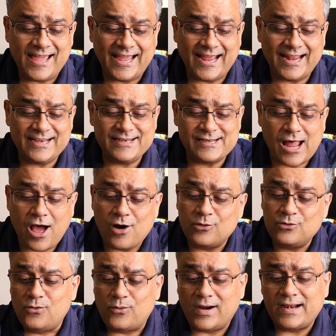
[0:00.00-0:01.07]
And
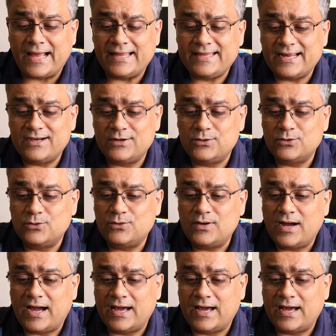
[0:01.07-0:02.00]
now what I can do,